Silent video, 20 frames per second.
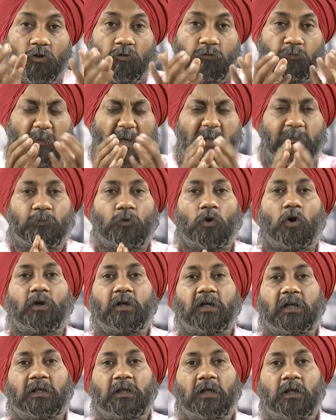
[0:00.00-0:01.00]
of my
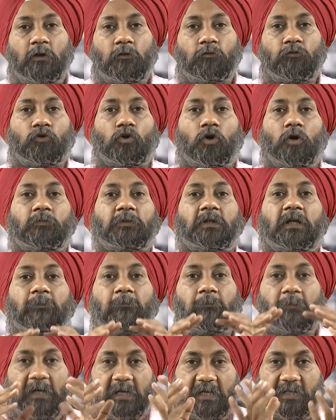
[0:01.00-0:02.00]
product, from the
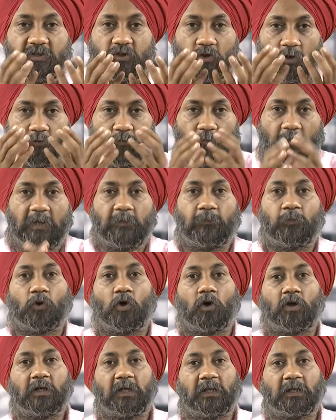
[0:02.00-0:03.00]
mass of my
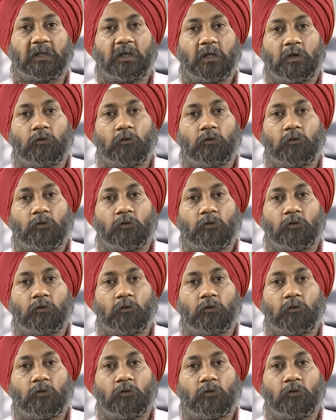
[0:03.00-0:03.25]
product,